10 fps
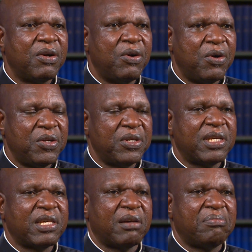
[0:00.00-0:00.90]
go to the
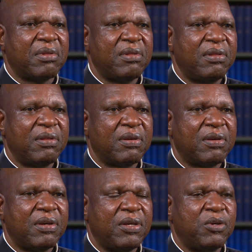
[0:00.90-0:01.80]
chapel,
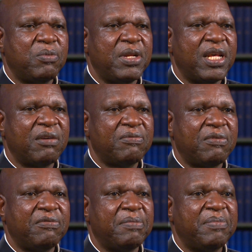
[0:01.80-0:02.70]
you'll be there for
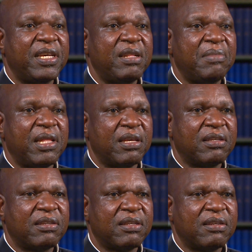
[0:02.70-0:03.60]
15
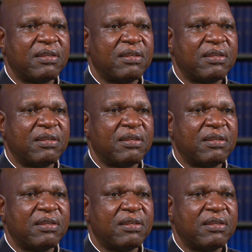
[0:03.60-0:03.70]
minutes.